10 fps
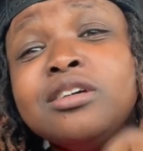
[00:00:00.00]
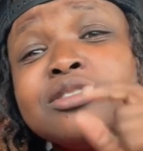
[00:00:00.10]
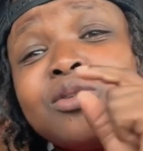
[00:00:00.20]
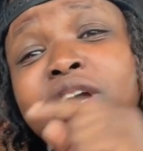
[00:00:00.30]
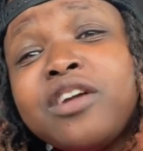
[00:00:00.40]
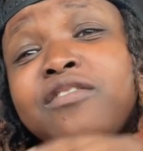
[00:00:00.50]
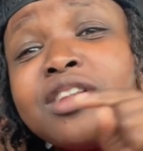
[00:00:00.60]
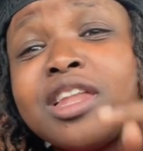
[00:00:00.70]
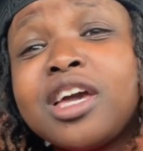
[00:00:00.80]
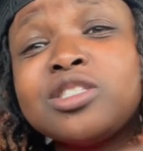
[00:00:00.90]
So every
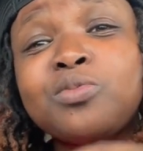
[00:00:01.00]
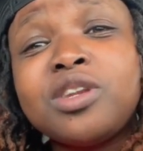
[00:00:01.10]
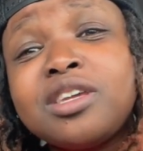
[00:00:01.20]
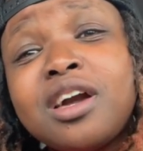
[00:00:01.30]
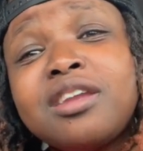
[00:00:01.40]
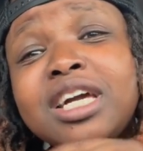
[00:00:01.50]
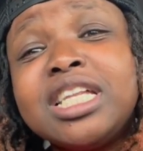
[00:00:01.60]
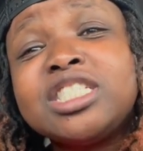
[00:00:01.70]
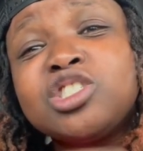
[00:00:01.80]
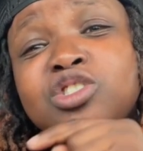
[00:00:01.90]
last one of y'all to
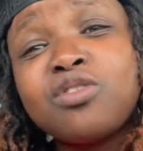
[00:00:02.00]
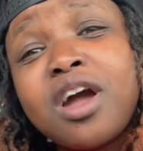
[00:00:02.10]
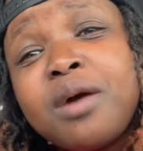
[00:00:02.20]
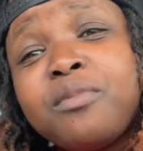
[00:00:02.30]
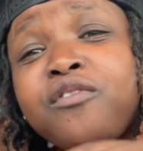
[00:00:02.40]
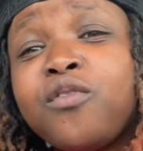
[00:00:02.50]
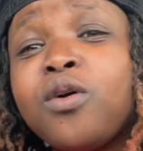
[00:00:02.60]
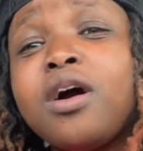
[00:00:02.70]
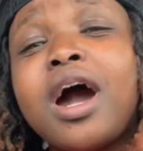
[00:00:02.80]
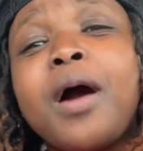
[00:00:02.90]
click subscribe
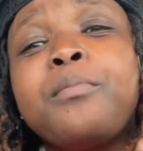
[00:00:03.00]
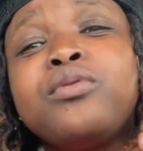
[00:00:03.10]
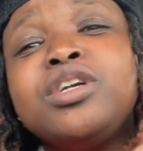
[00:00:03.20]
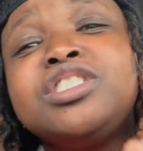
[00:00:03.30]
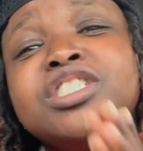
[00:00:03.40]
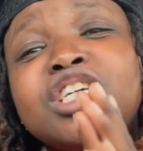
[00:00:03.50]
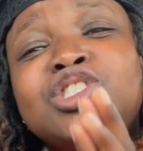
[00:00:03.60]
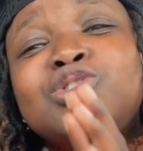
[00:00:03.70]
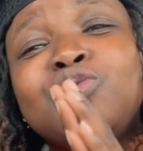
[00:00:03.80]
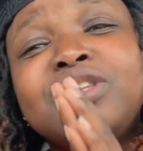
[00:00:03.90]
before, I
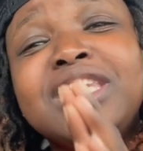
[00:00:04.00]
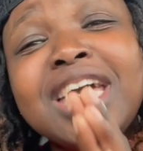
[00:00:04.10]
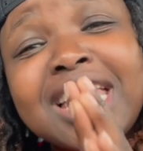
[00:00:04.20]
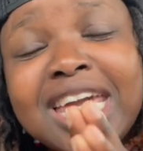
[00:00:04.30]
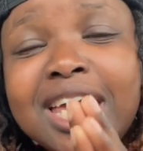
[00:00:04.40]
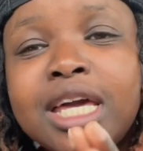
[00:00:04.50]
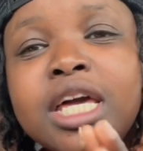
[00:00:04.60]
appreciate you dearly.